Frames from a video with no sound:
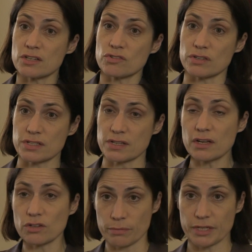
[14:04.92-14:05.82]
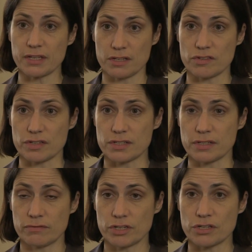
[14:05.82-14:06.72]
interests and economic interests
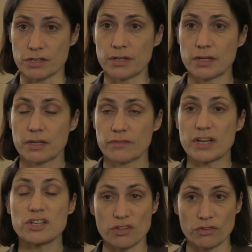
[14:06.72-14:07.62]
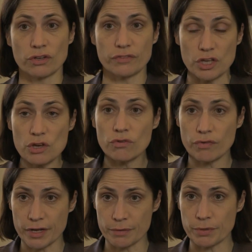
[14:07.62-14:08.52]
in Russia that actually thought that
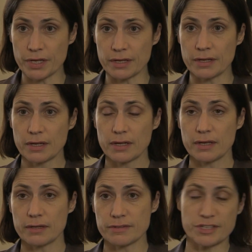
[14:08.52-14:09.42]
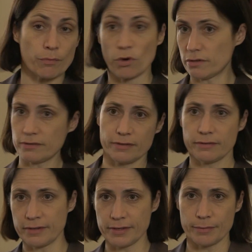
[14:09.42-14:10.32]
Ukraine, being somewhat
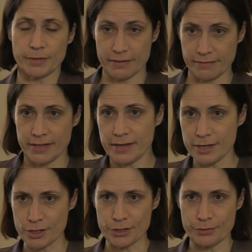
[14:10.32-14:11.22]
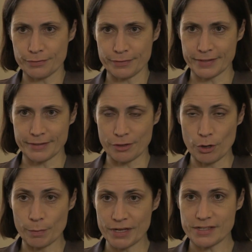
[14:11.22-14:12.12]
in the EU
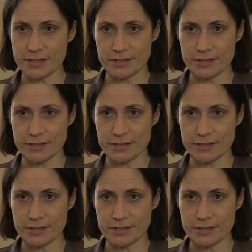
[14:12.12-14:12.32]
orbit